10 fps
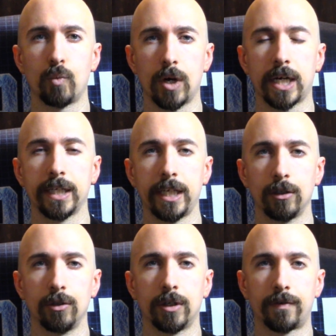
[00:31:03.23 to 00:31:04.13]
where can they
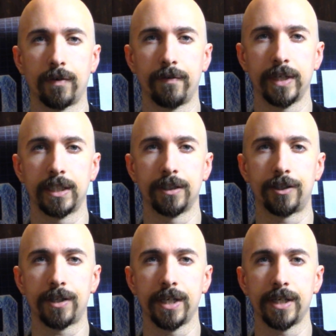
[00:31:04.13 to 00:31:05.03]
look for vintage
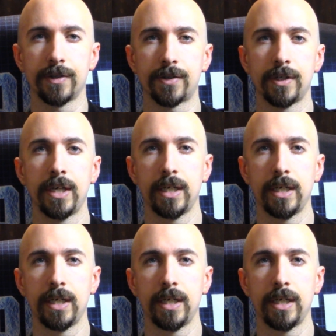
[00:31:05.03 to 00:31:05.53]
things.